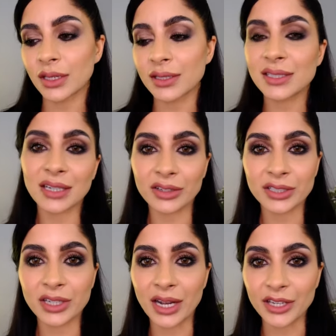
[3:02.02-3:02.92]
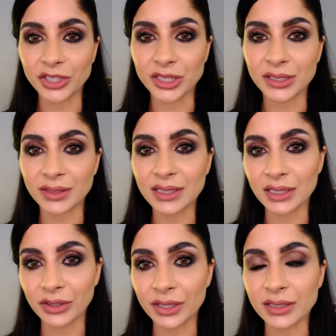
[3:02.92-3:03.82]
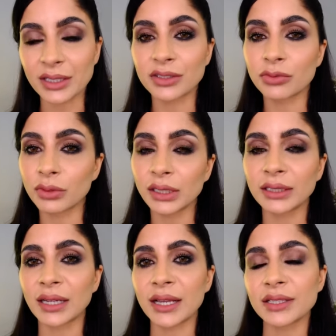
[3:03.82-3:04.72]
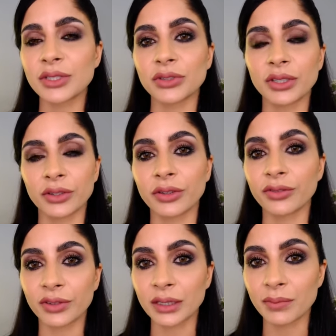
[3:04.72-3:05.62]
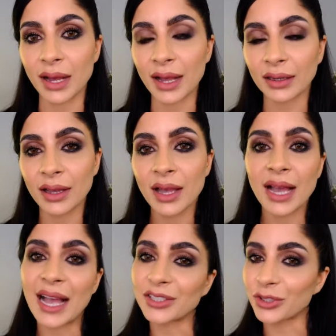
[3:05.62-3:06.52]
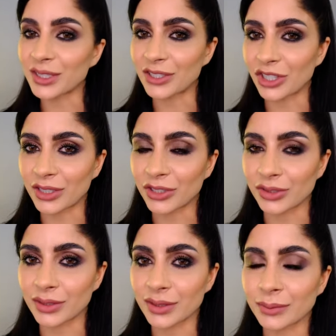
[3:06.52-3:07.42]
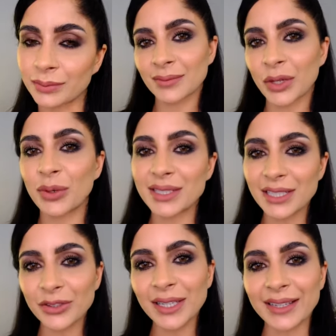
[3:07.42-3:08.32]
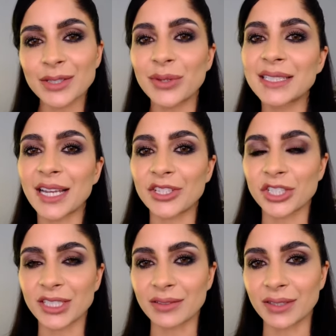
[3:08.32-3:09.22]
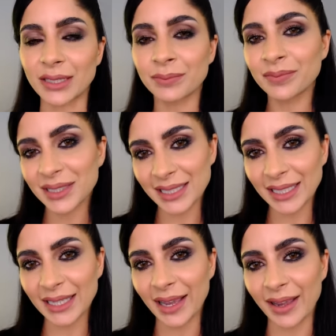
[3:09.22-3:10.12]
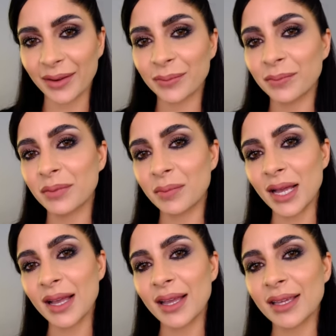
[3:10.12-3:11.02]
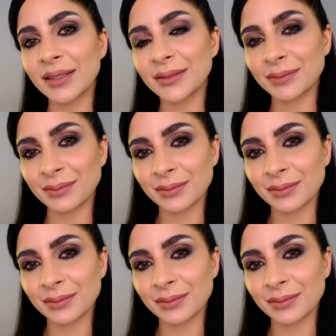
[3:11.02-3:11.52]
started her IGTV series, it's really nice to hear your feedback and your suggestions. We'll see you in next week's IGTV. Take care. Bye-bye.